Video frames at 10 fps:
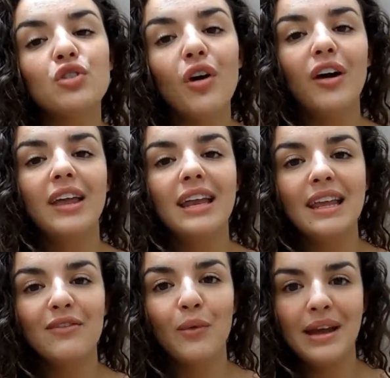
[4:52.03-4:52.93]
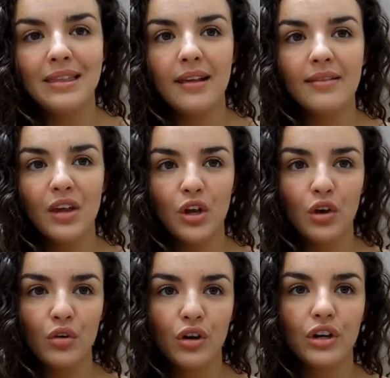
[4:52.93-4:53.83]
try and give away things that you
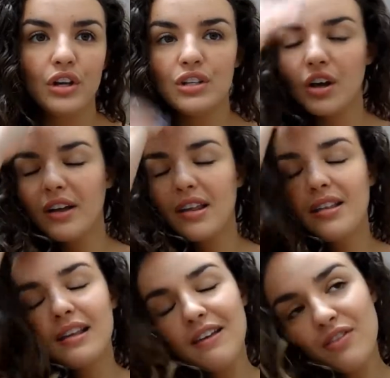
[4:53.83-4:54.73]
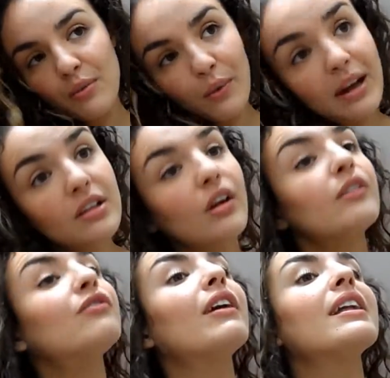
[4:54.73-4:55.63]
know you're not going to use. I tend to give them away to
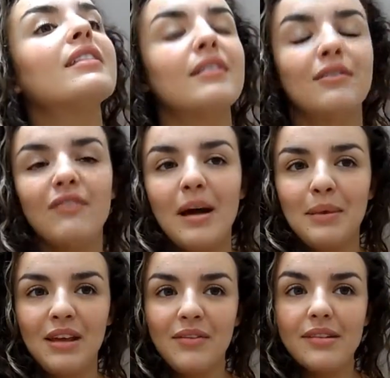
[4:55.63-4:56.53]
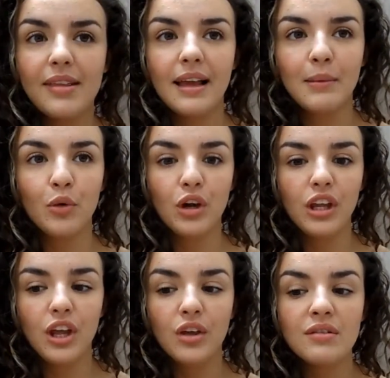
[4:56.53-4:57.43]
kind of friends and family if it's something I'm not
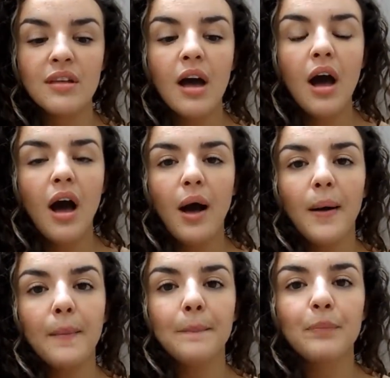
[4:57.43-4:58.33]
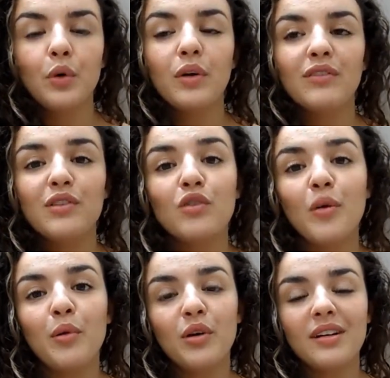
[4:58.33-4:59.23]
going to use, or if you've
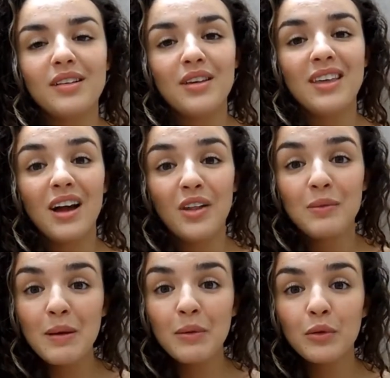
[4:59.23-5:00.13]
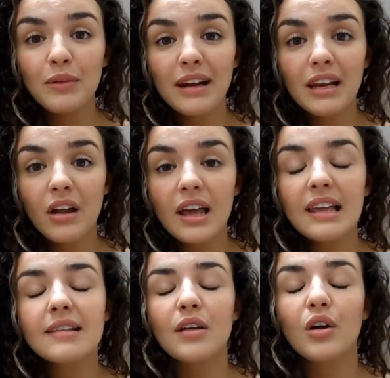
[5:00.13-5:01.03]
got products that you think other people would really
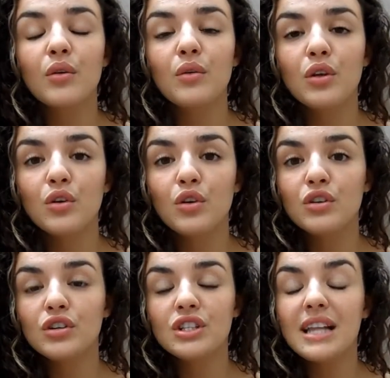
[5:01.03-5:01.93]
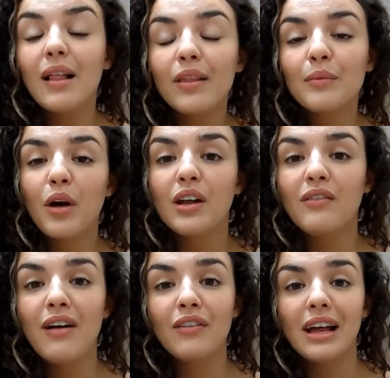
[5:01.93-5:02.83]
like, so you could sell them,
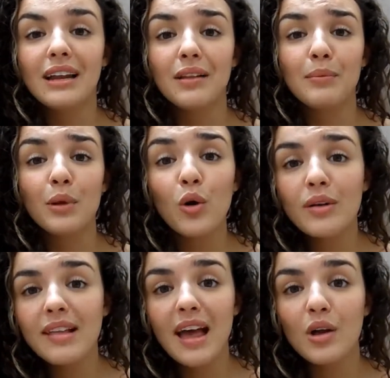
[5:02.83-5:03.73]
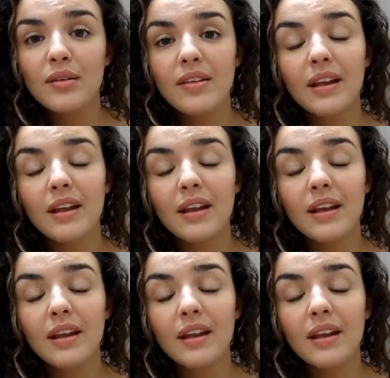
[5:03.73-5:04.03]
kind of have like a little blog sale or